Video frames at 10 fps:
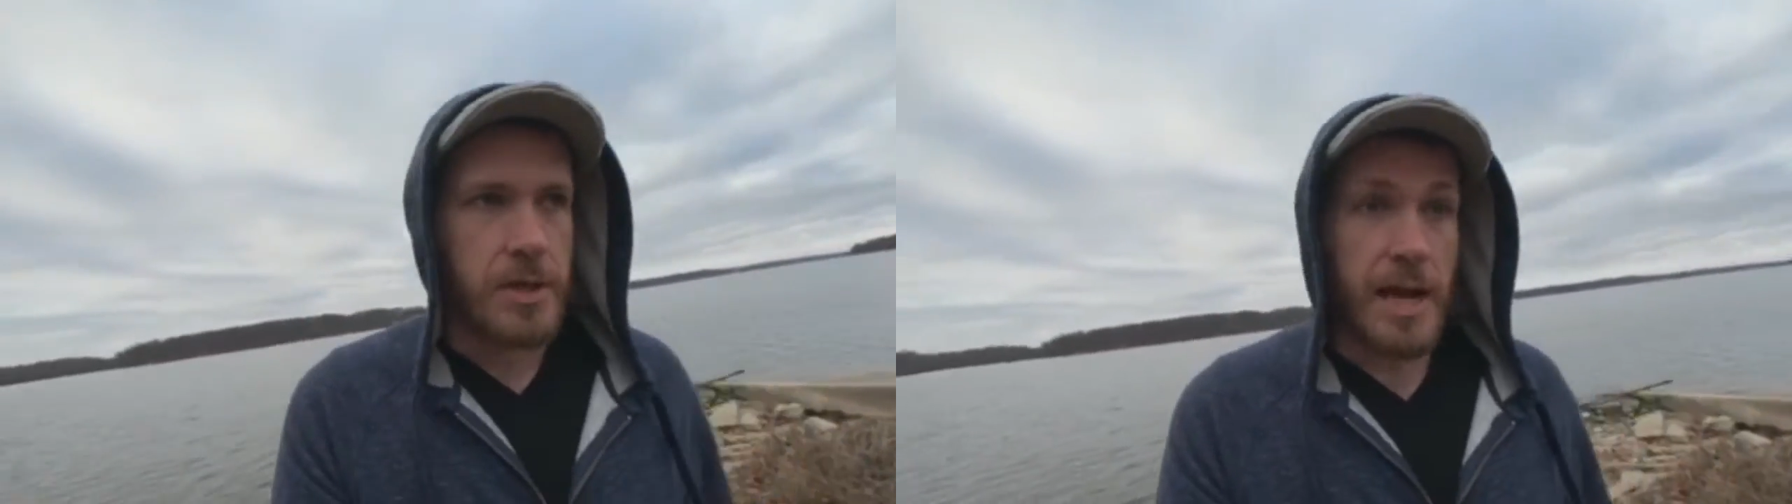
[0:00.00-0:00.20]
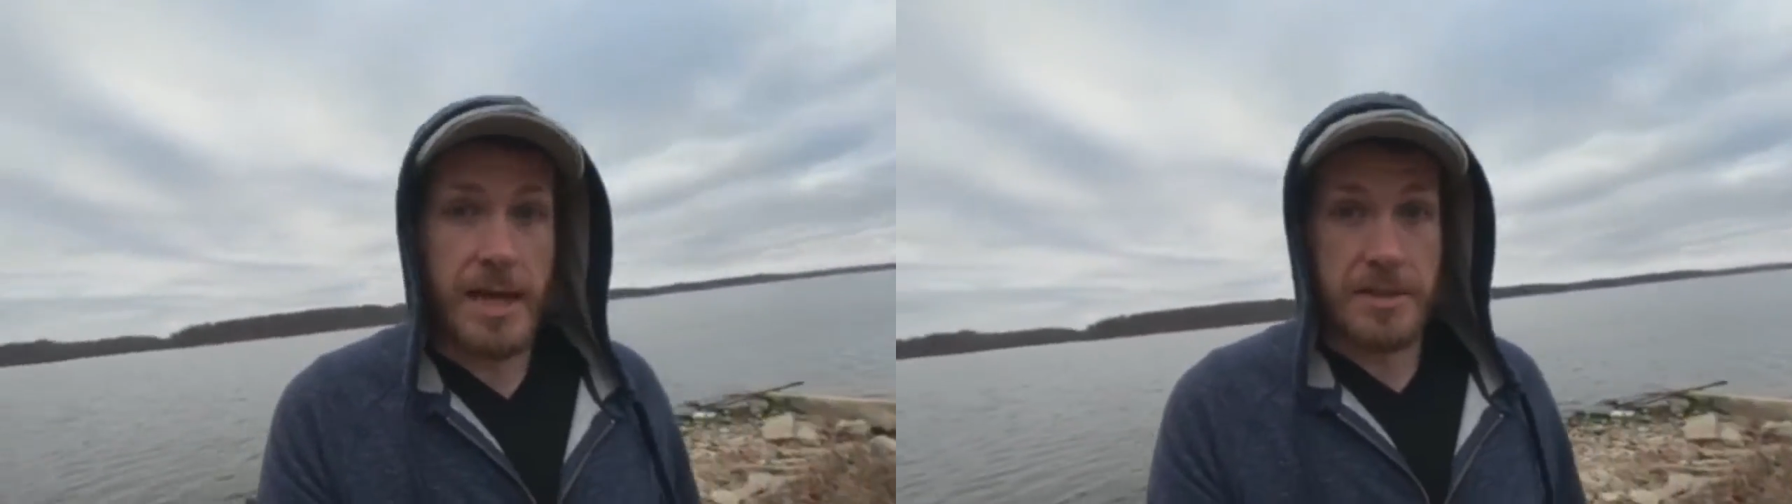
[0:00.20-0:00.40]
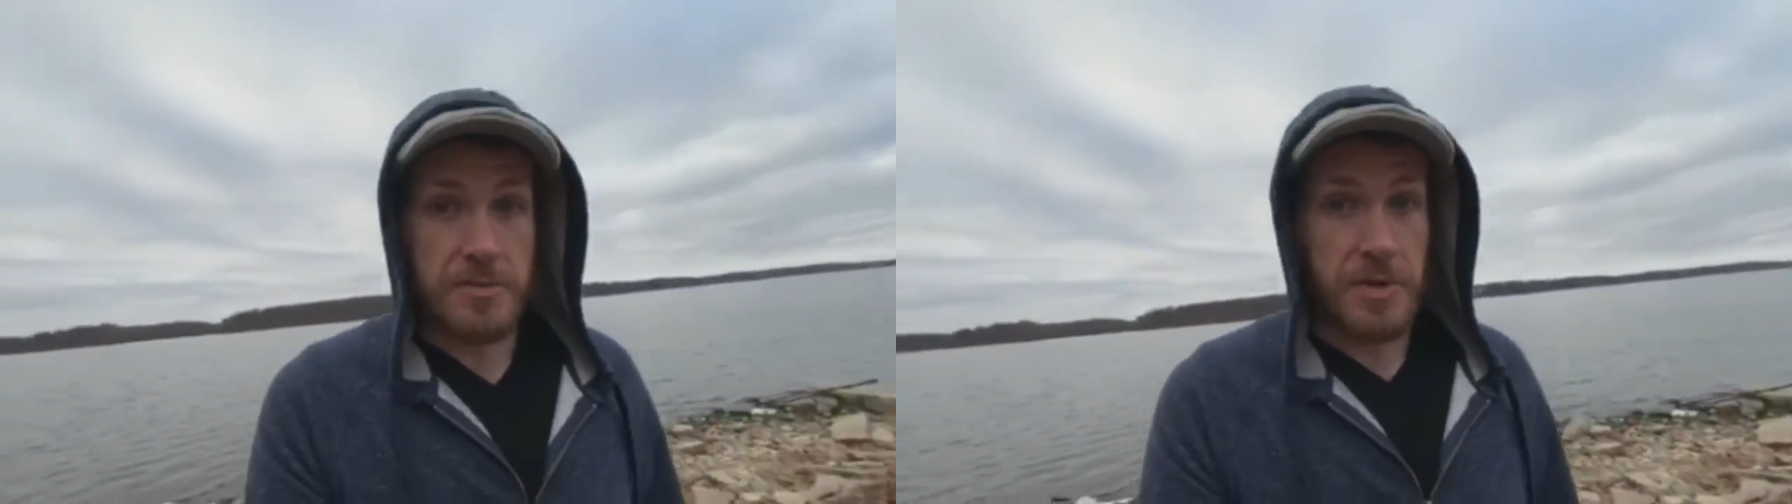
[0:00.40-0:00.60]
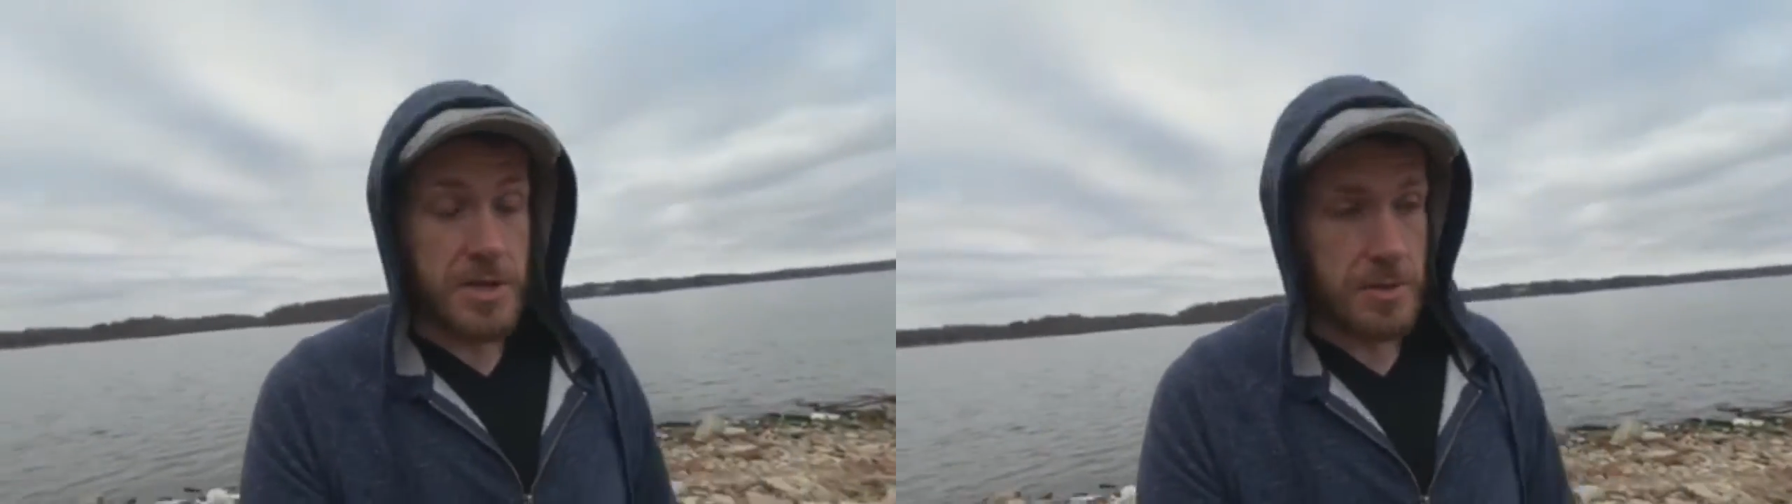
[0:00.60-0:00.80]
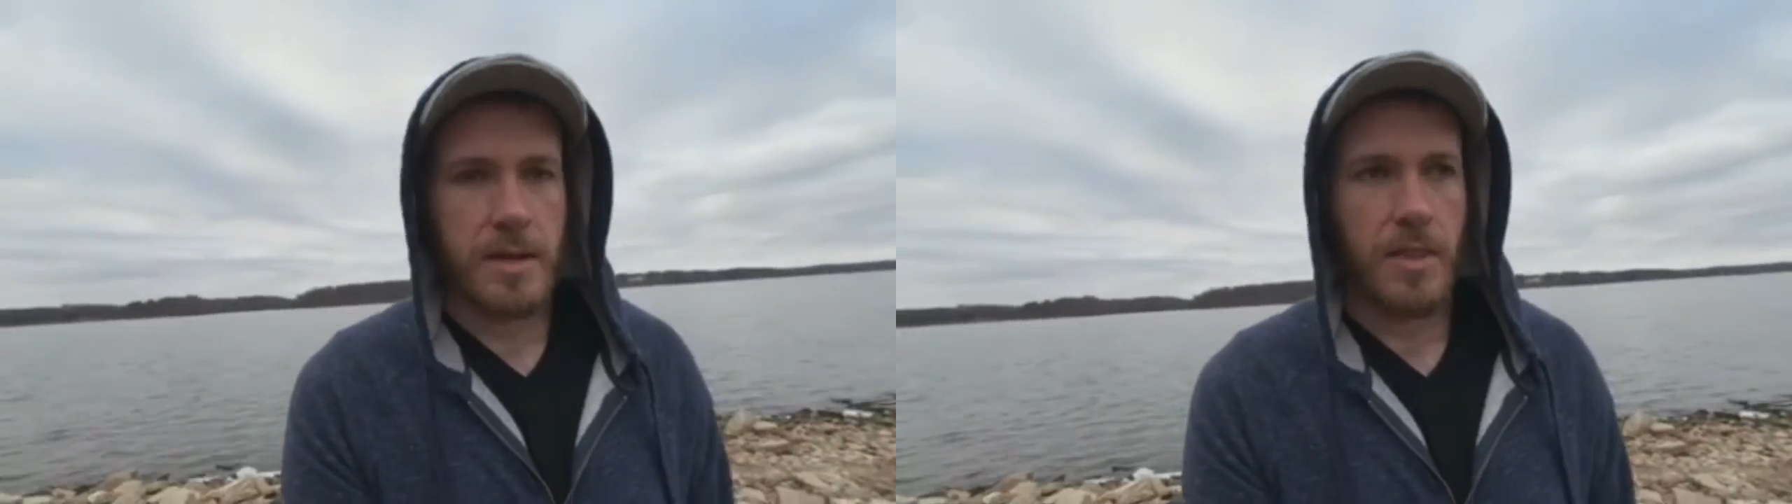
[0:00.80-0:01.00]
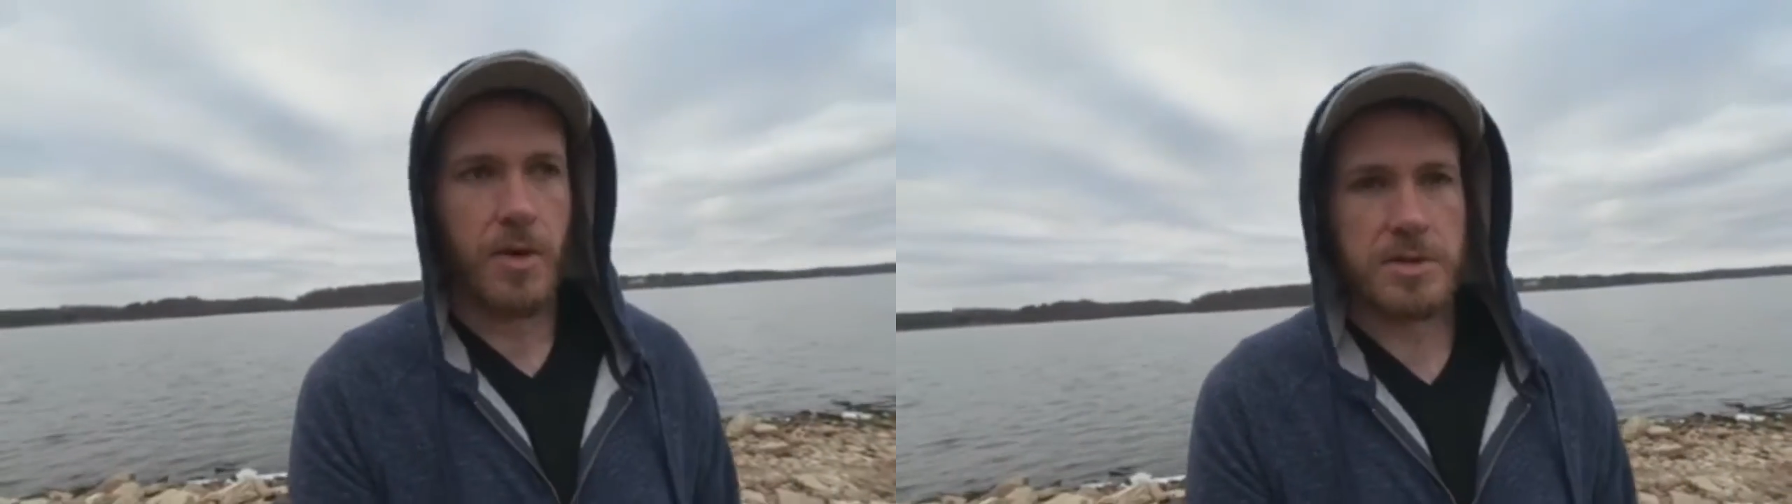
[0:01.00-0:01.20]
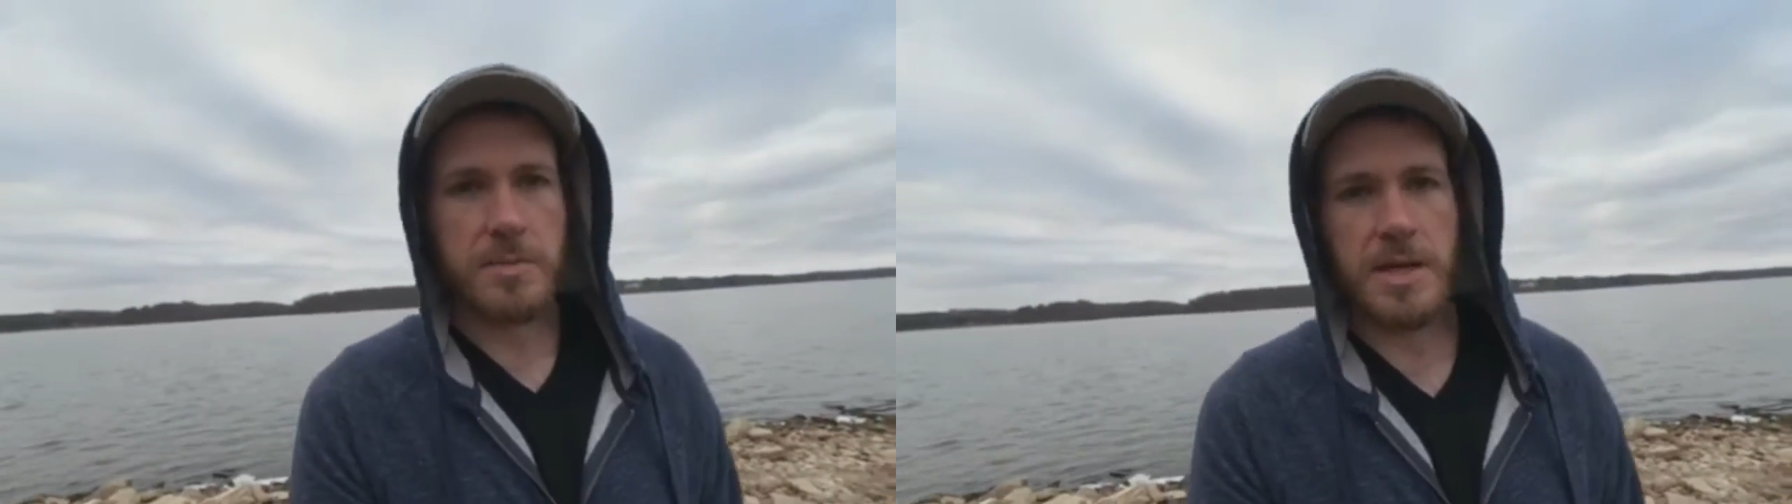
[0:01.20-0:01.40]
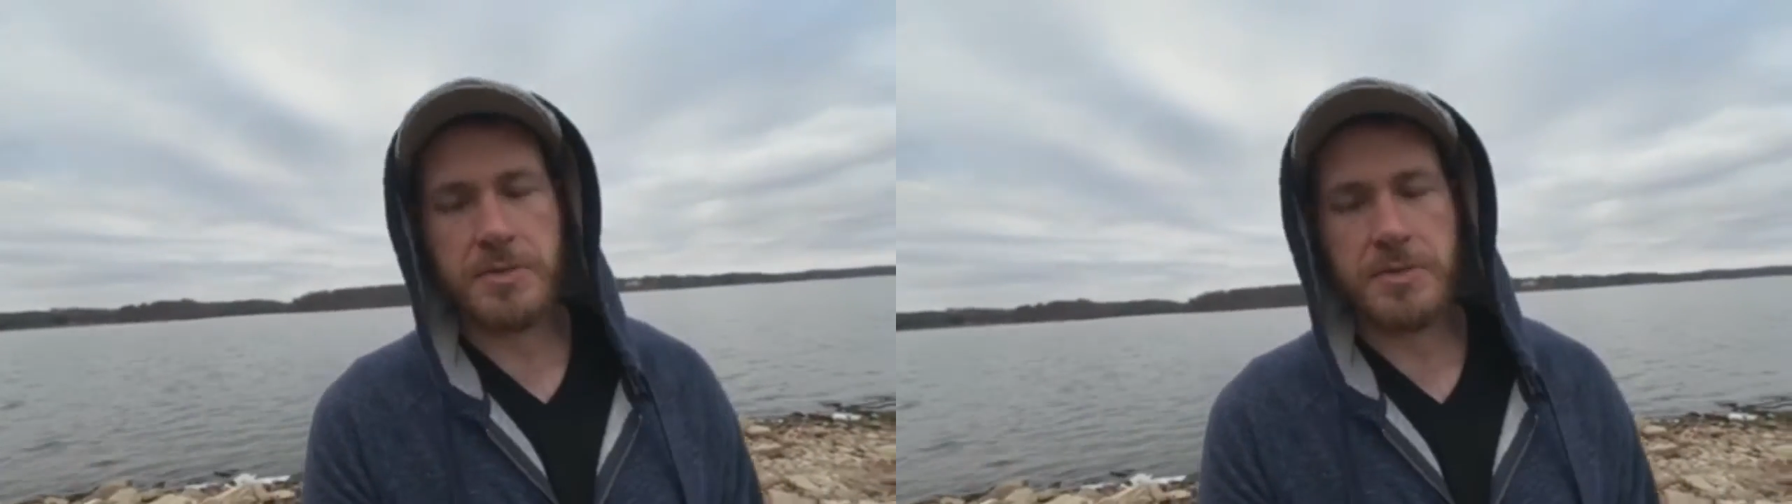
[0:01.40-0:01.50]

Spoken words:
not in this video. Those are my